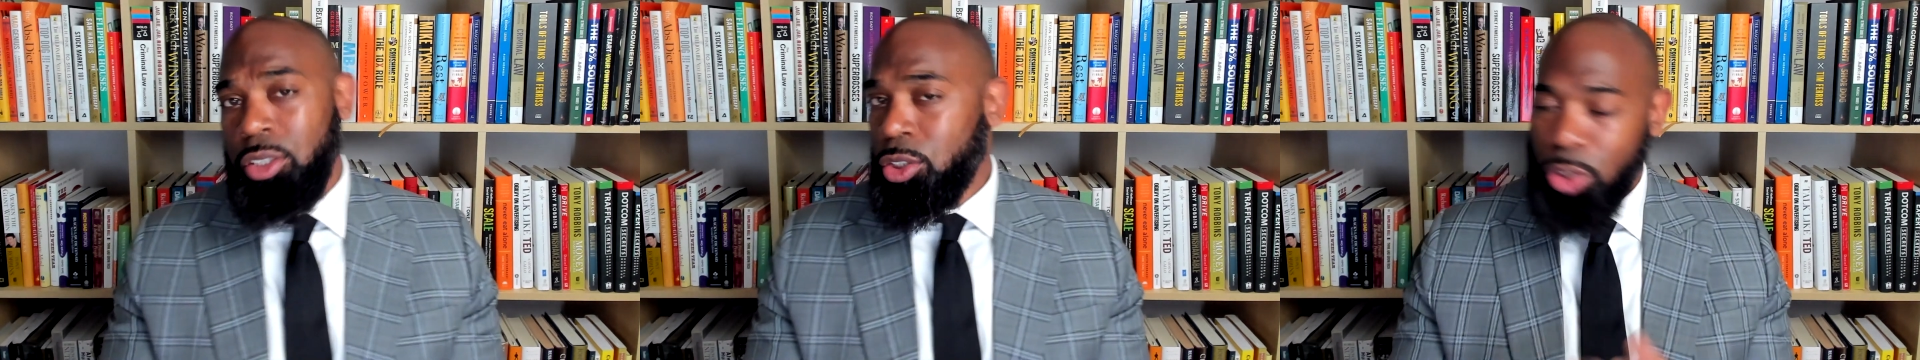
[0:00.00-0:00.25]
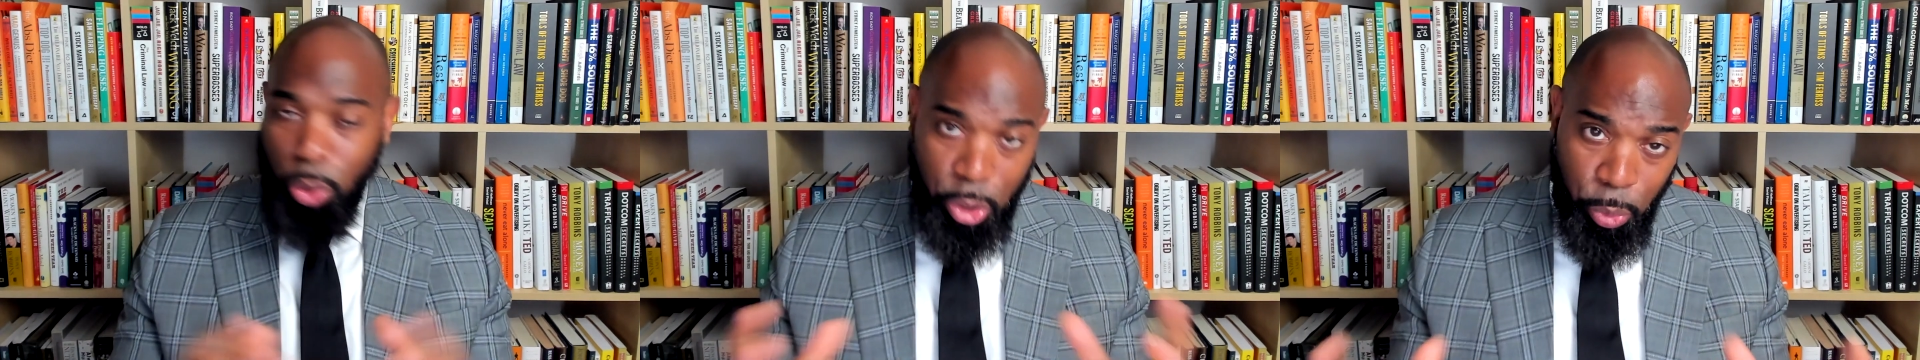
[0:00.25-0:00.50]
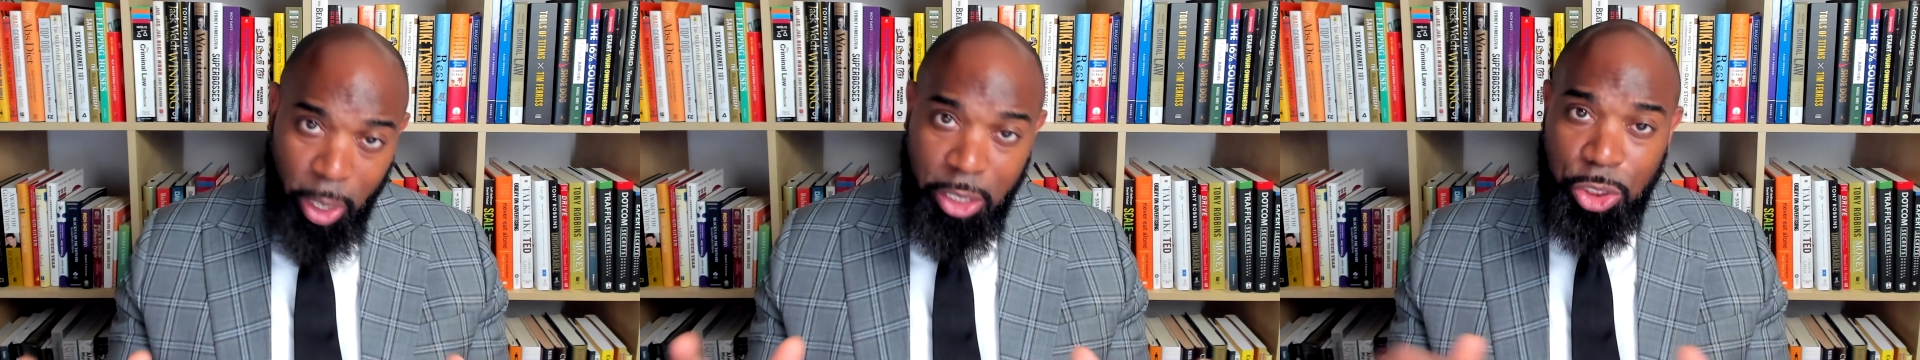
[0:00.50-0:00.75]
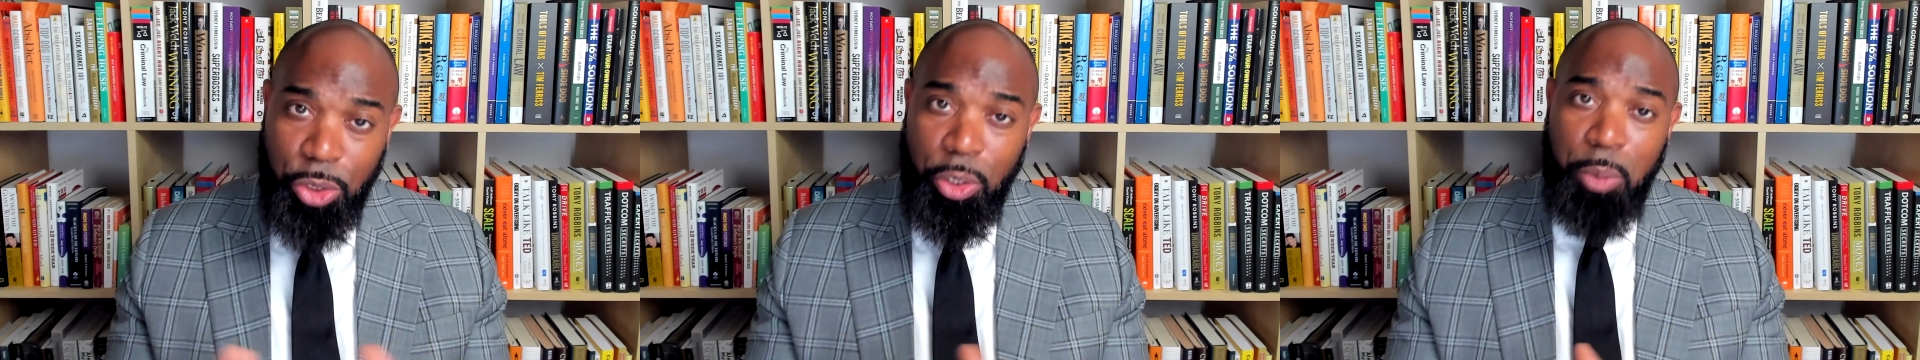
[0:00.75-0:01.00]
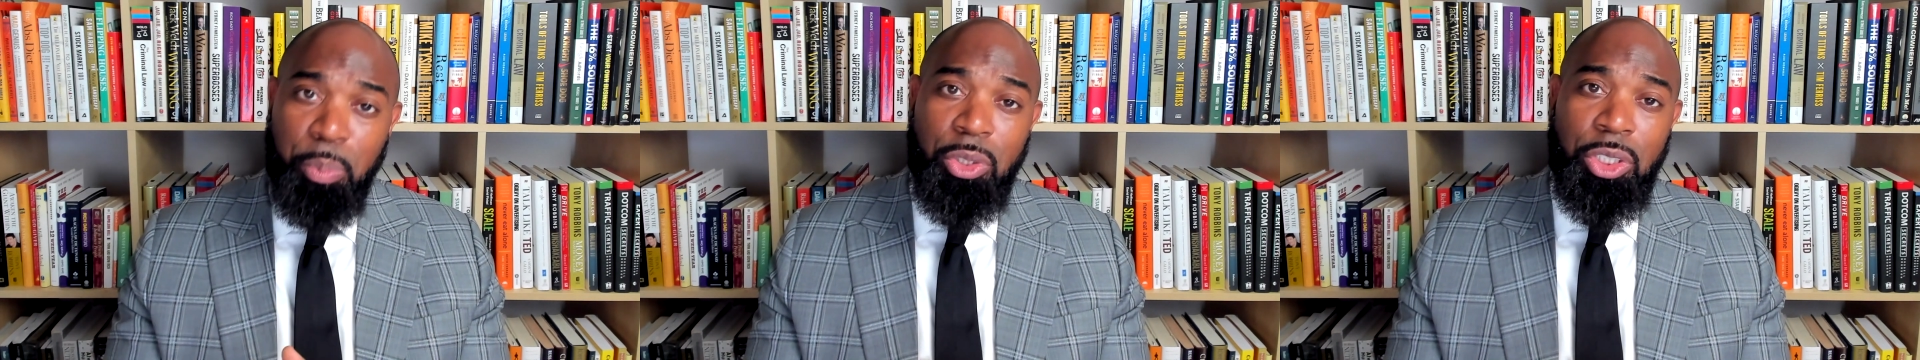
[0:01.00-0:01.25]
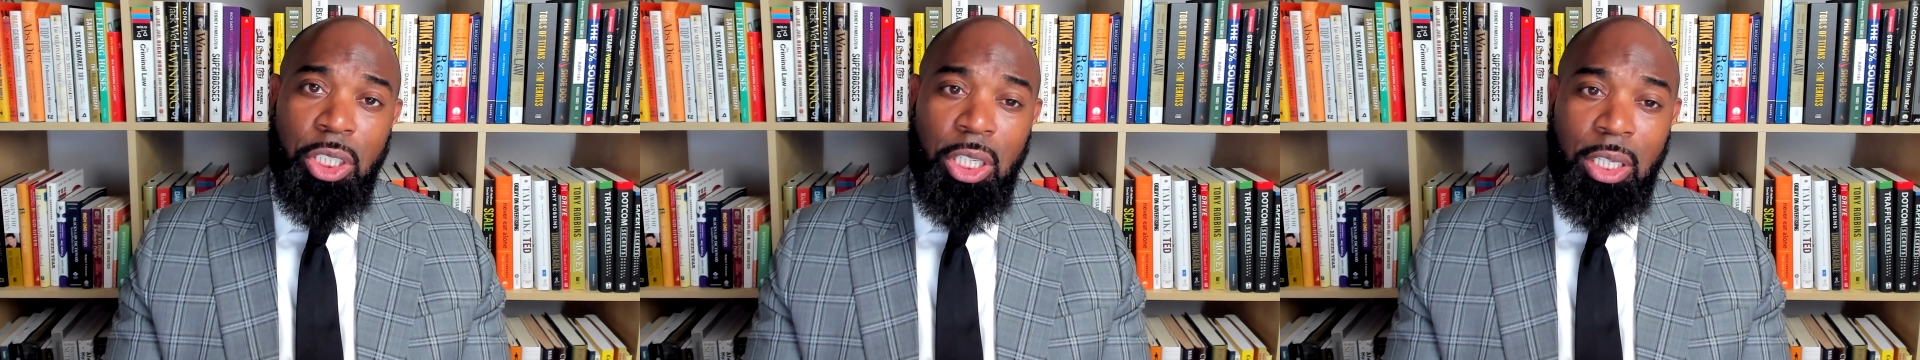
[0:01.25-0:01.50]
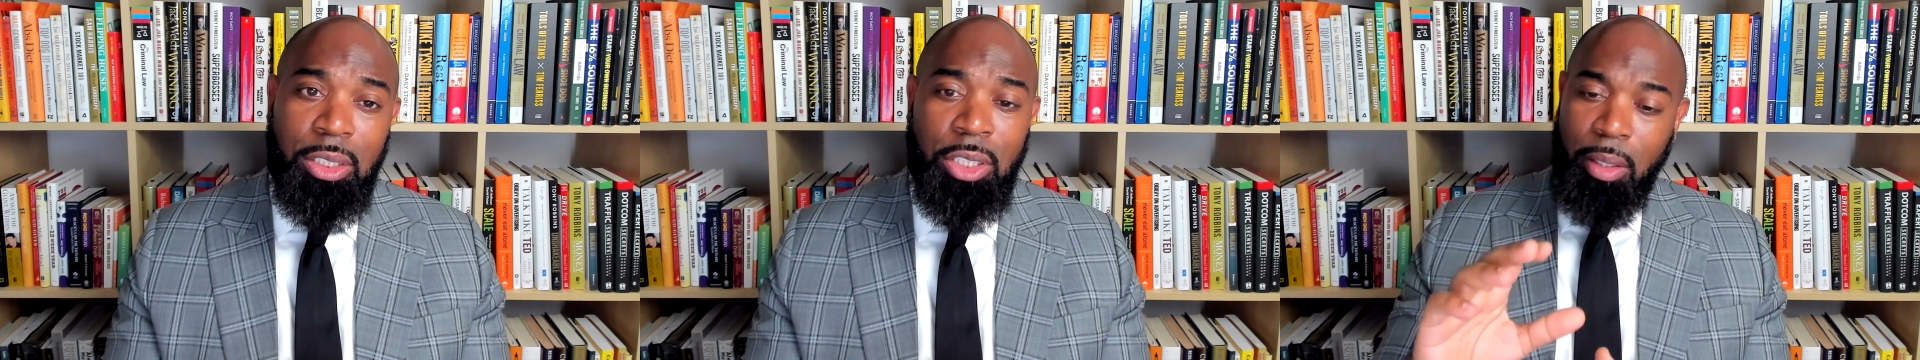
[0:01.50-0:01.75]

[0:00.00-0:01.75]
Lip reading: So in grand jury proceedings,